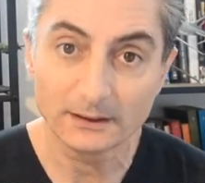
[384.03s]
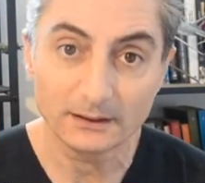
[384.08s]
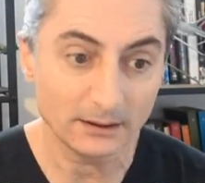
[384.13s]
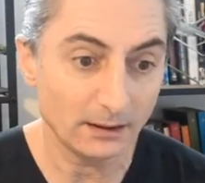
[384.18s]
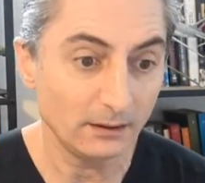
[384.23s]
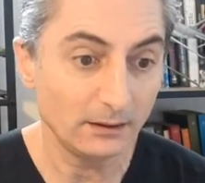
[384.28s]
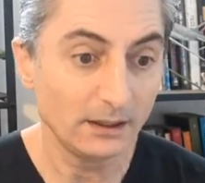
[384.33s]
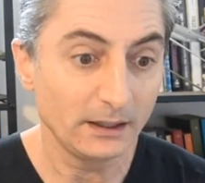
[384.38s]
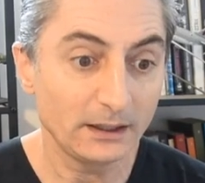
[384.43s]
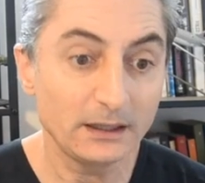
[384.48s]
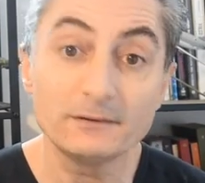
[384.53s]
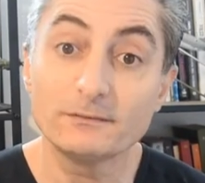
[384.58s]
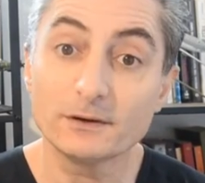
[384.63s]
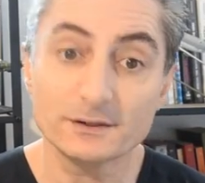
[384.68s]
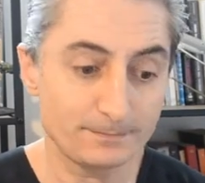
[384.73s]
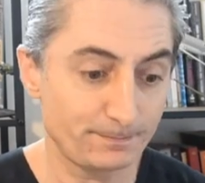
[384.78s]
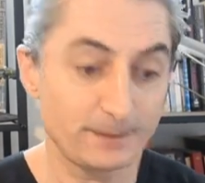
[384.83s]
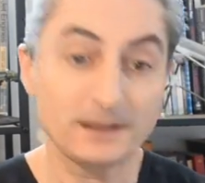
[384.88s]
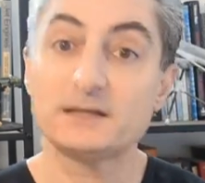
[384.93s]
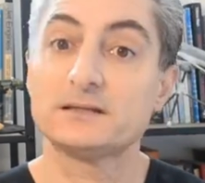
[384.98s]
No, he
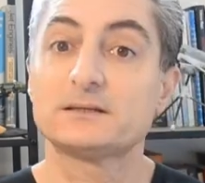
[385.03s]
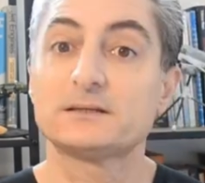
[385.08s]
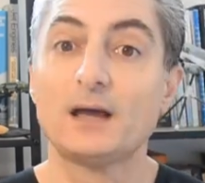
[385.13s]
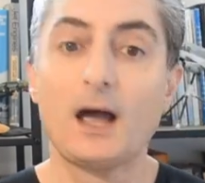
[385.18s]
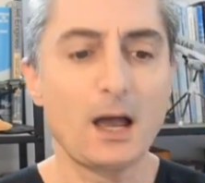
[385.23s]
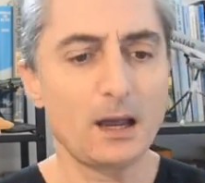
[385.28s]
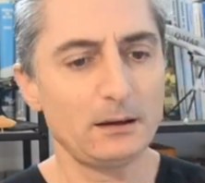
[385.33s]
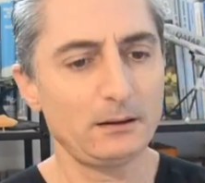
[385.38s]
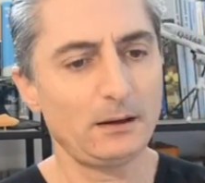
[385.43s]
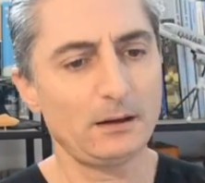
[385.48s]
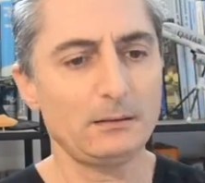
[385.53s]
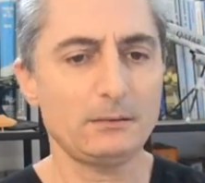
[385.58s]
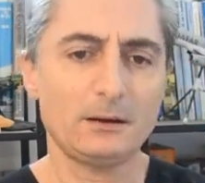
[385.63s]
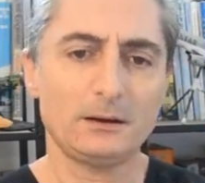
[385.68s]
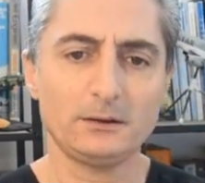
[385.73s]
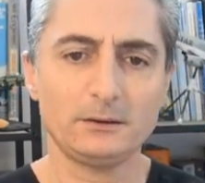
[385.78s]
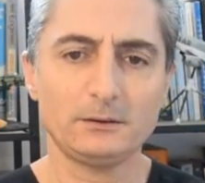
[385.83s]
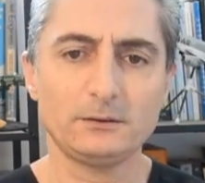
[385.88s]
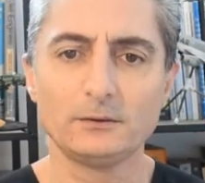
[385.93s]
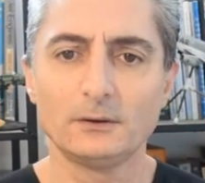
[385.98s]
was pissed.
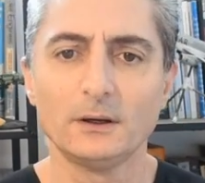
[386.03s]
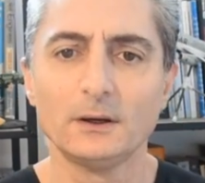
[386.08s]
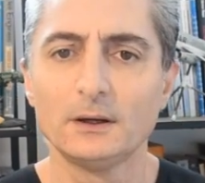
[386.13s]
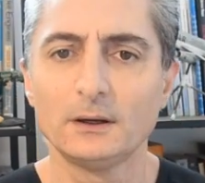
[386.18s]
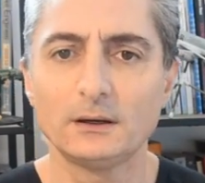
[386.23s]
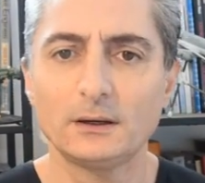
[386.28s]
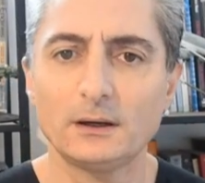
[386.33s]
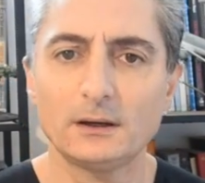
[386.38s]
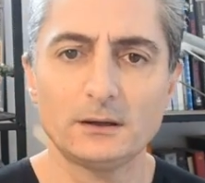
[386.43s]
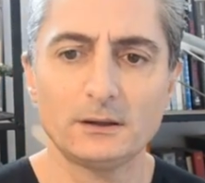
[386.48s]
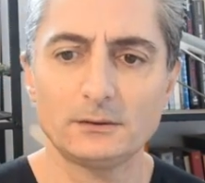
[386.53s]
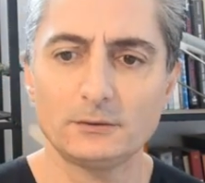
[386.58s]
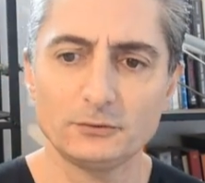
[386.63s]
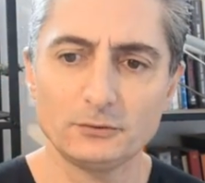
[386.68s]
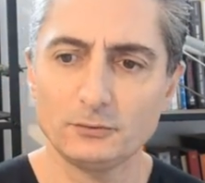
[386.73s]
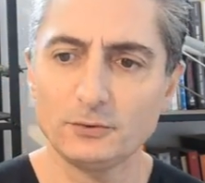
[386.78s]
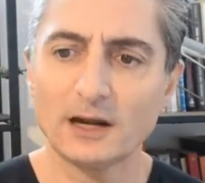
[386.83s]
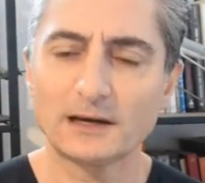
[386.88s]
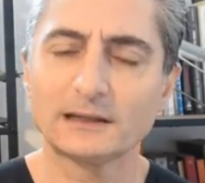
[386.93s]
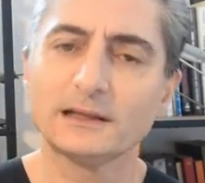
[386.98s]
We
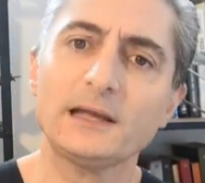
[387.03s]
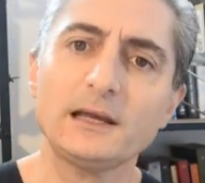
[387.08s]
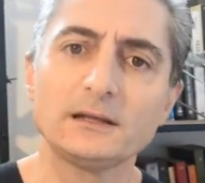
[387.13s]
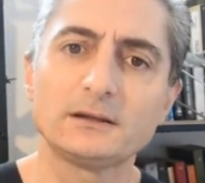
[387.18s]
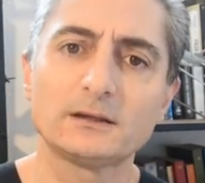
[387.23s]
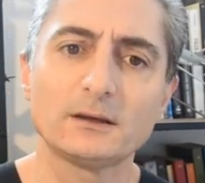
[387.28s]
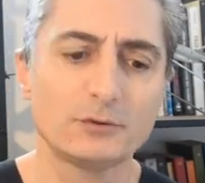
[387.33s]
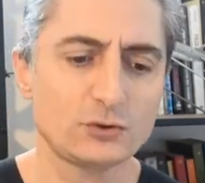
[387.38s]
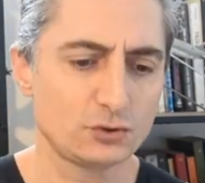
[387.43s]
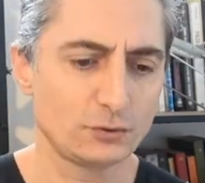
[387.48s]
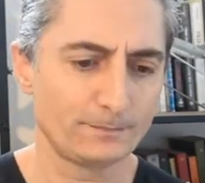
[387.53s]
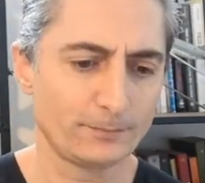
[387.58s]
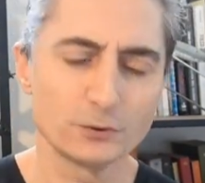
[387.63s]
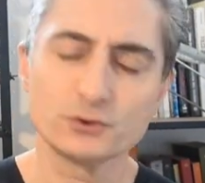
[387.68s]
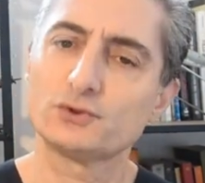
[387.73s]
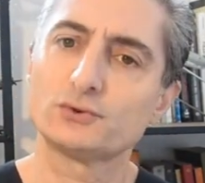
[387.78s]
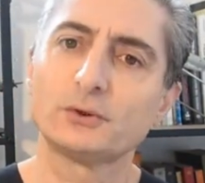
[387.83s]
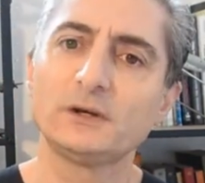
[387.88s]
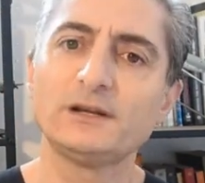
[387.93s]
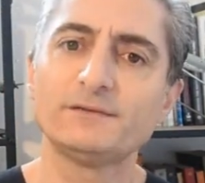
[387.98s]
are late. We're
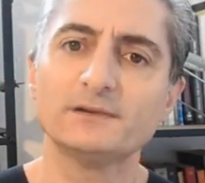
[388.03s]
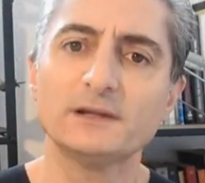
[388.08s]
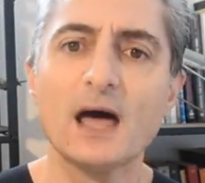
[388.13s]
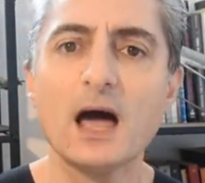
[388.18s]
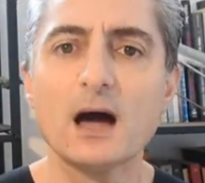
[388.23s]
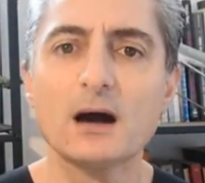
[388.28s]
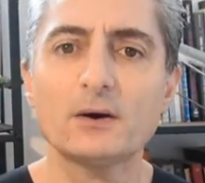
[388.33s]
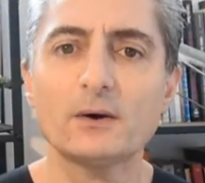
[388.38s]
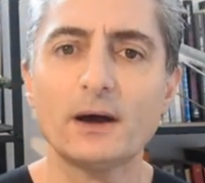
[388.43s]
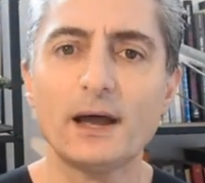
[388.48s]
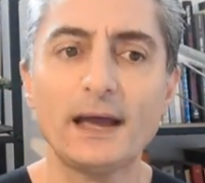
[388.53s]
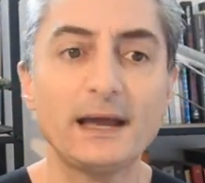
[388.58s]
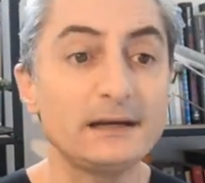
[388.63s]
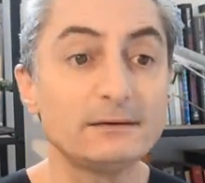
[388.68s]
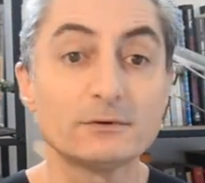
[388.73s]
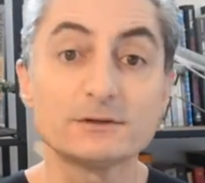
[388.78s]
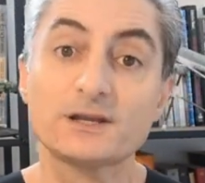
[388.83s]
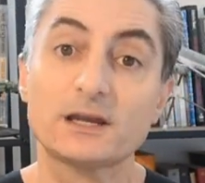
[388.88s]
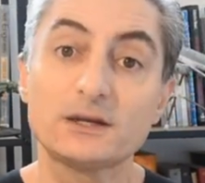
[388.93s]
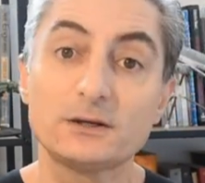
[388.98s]
supposed to leave now. And
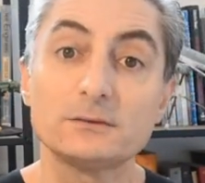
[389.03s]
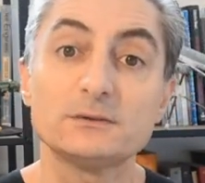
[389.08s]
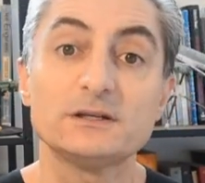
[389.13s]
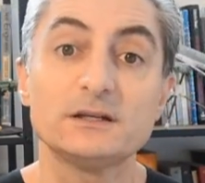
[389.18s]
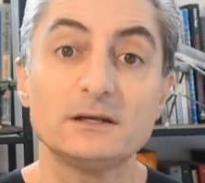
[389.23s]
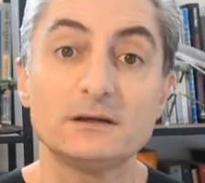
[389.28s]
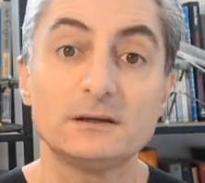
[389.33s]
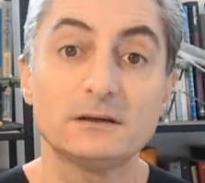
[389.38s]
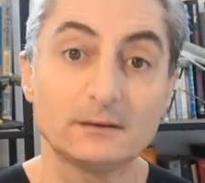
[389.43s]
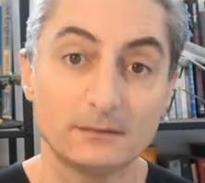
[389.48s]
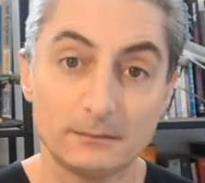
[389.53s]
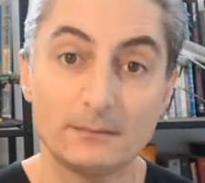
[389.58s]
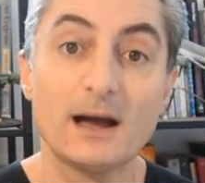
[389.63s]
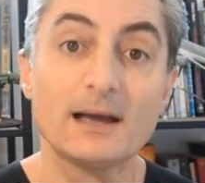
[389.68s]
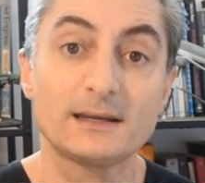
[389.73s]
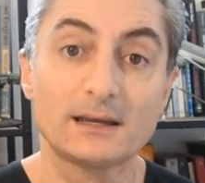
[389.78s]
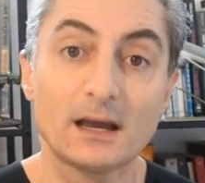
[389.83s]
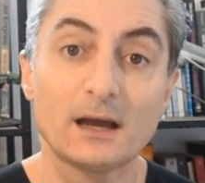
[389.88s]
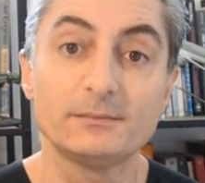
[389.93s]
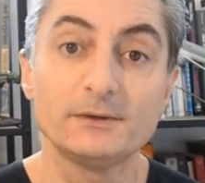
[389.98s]
he was accusing
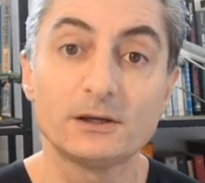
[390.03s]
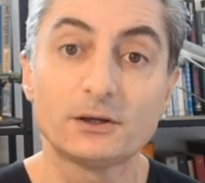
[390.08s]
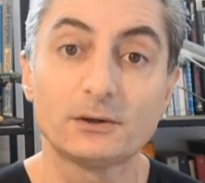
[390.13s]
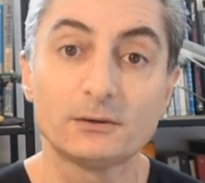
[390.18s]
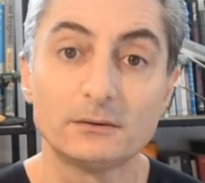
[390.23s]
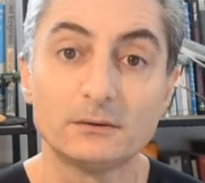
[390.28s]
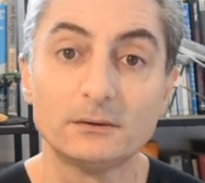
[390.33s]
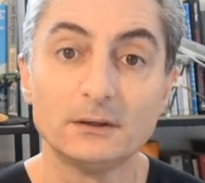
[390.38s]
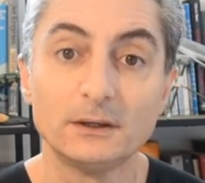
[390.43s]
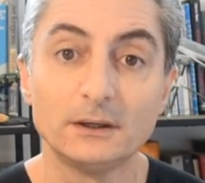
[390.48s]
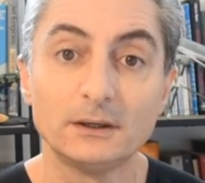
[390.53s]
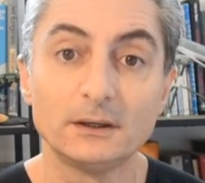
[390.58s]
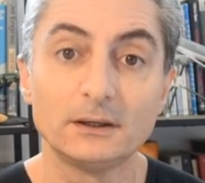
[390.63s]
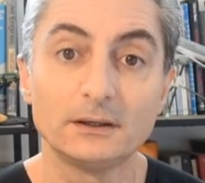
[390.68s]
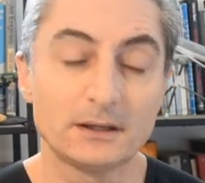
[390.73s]
my cabin crew.